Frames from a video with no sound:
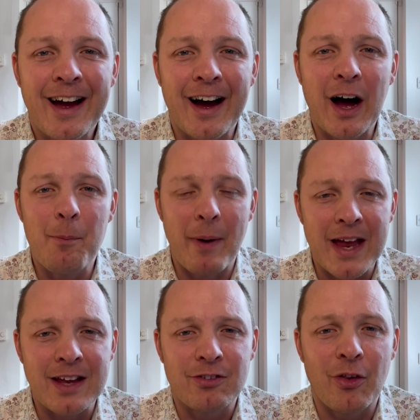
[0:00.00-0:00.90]
uh,
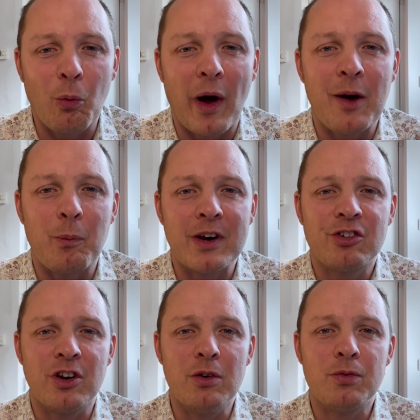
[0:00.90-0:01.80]
amazed at the way in
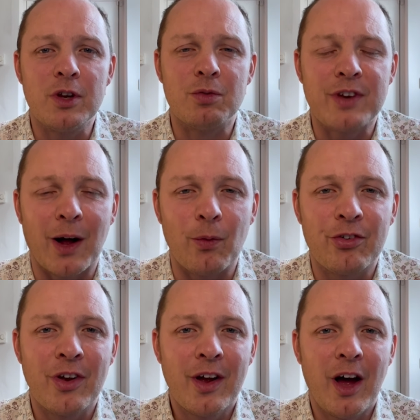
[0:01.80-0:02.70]
which you've, you've
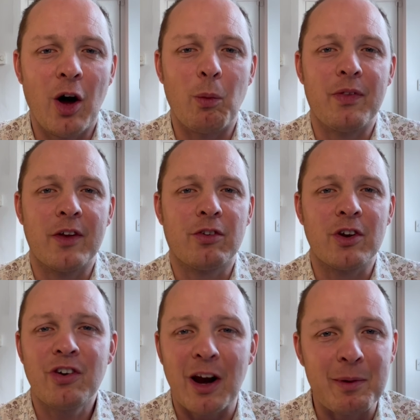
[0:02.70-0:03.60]
dealt uh, with this
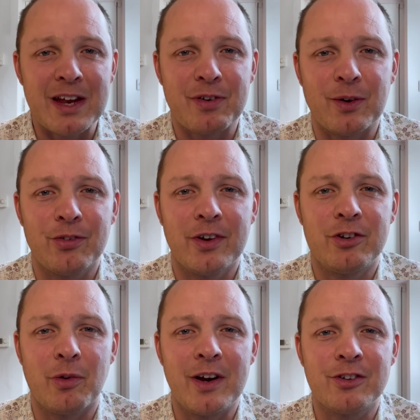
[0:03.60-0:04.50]
incredibly difficult
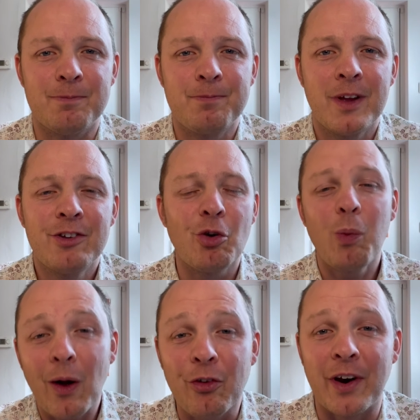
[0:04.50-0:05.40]
situation. So
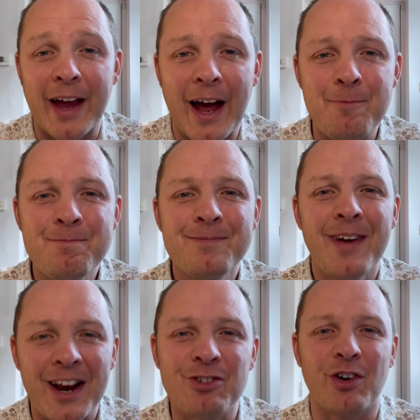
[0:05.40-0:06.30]
well done again
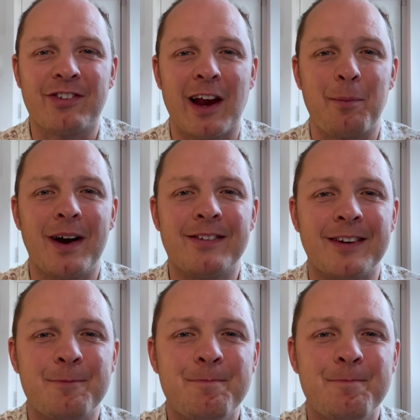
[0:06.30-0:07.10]
and enjoy celebrating.